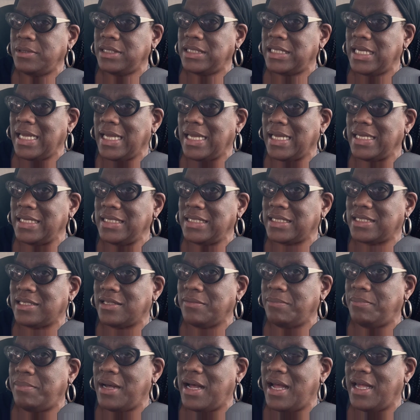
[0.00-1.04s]
taste,
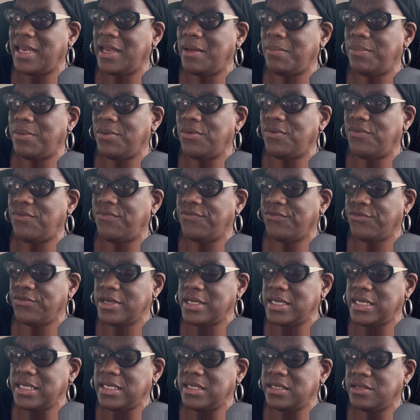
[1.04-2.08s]
the pineapple
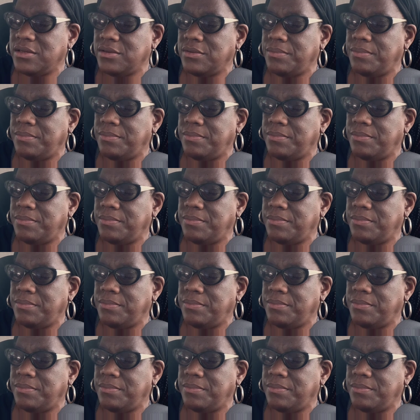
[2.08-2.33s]
freeze